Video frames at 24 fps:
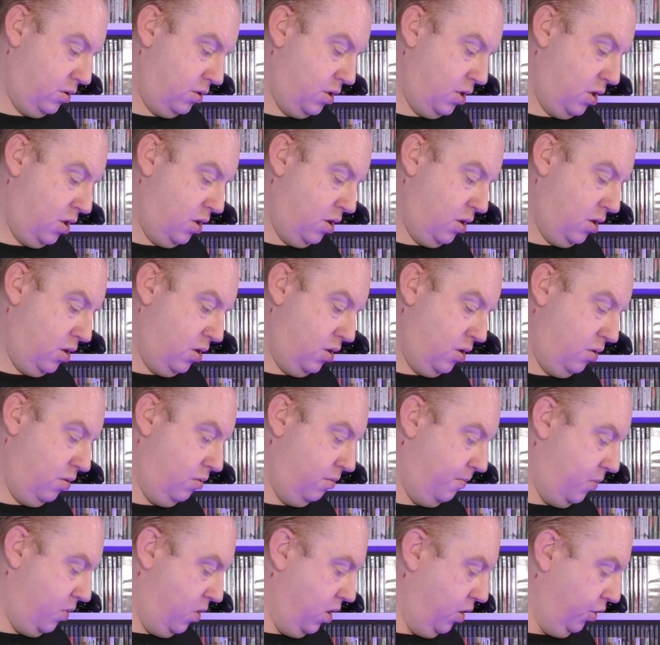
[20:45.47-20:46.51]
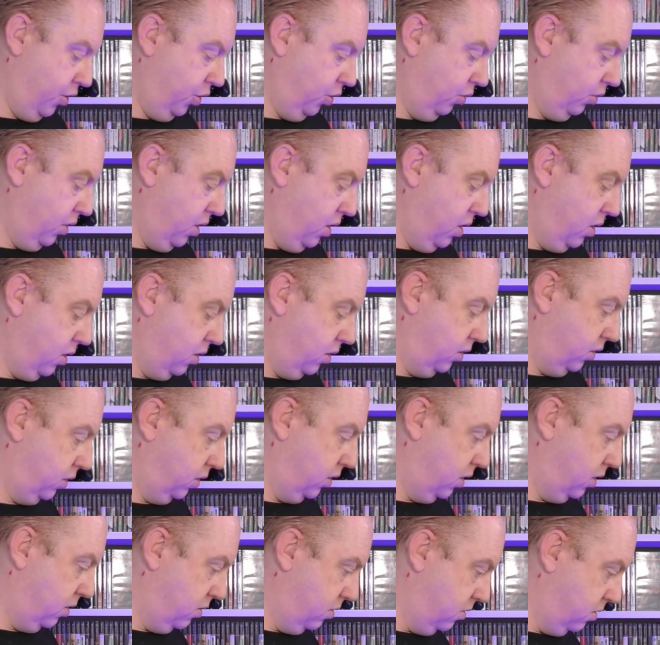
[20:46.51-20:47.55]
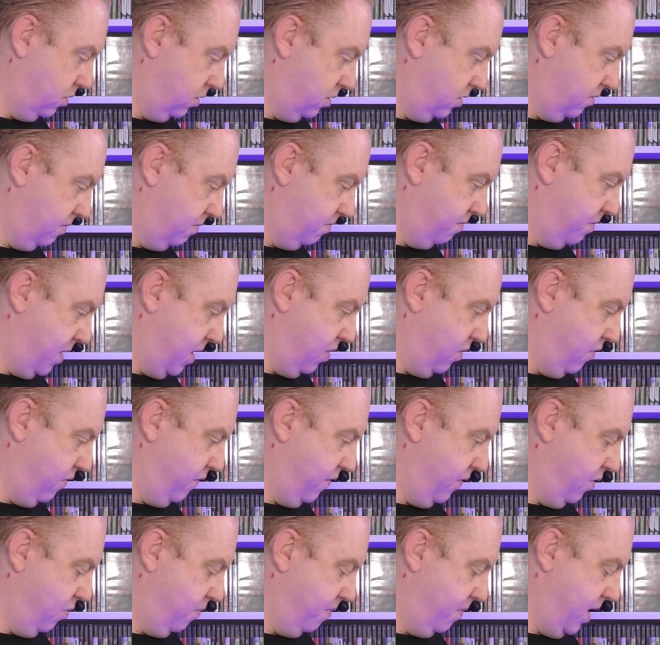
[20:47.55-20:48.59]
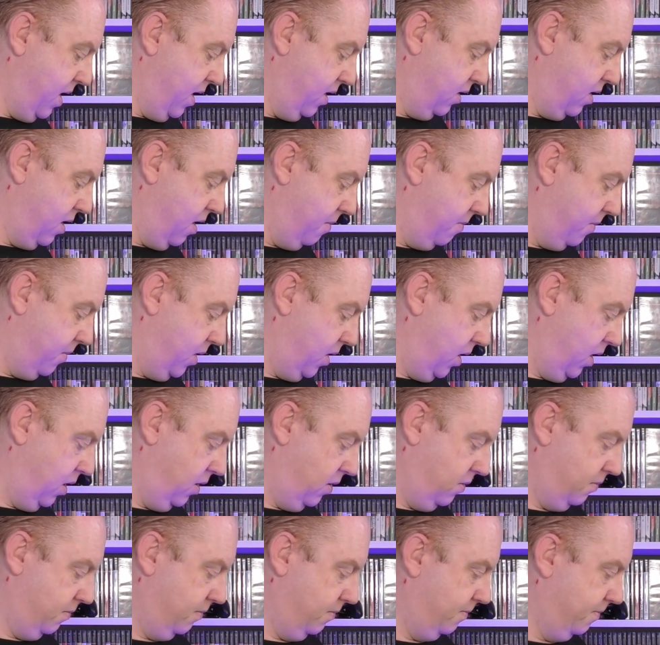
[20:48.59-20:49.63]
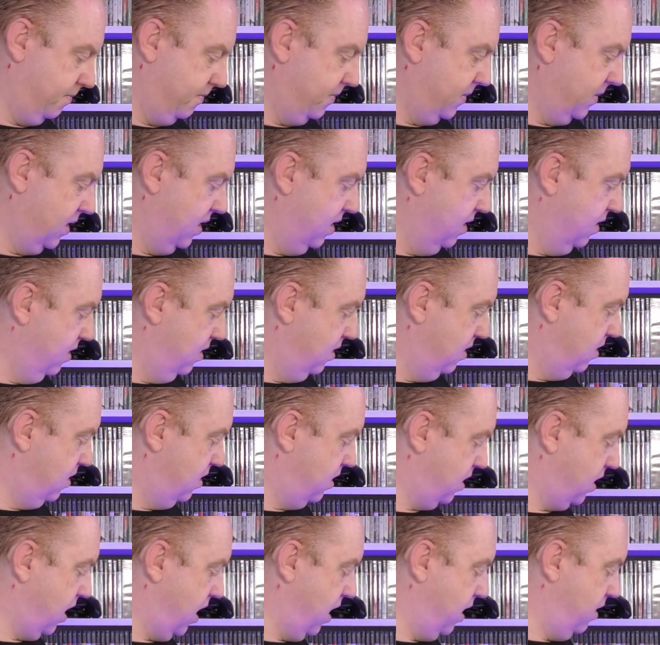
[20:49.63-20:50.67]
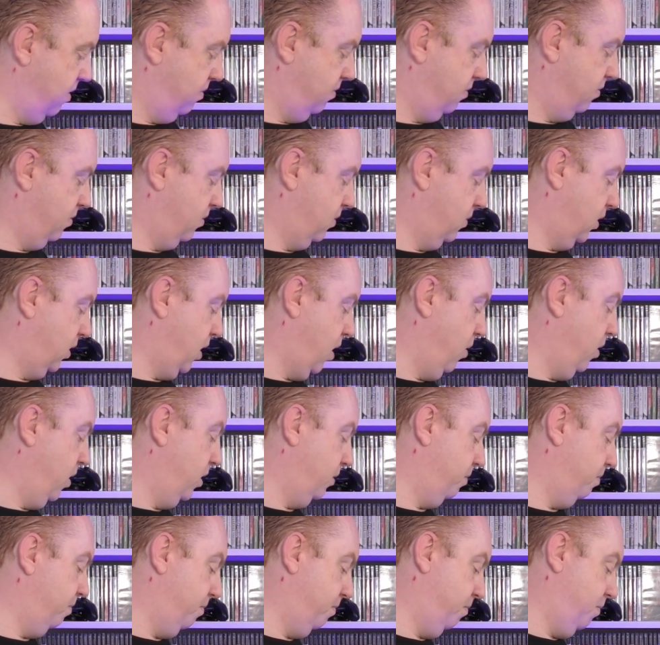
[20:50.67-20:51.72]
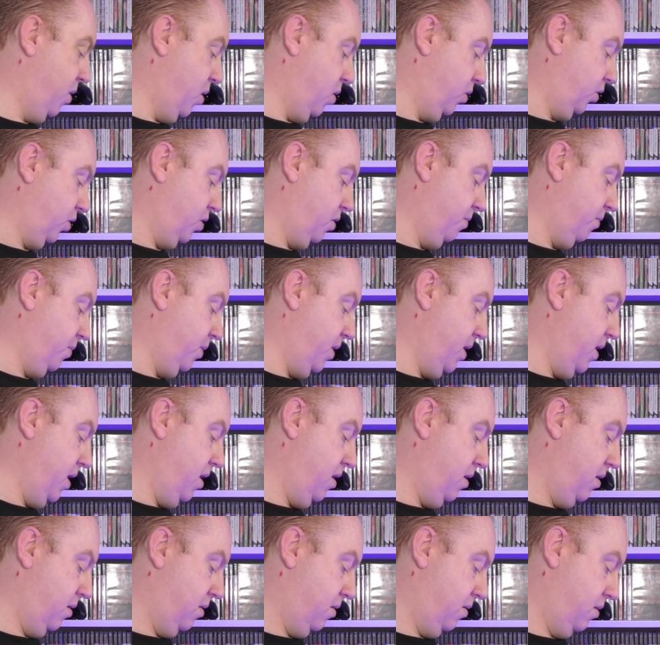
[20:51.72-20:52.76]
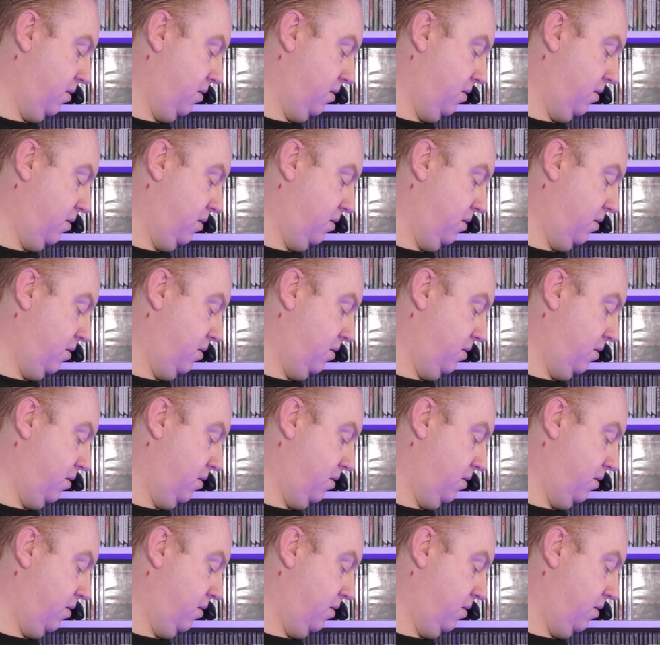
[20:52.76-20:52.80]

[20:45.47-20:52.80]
So, Bioshock disc, Battlefield Bad Company. Okay, so it's box complete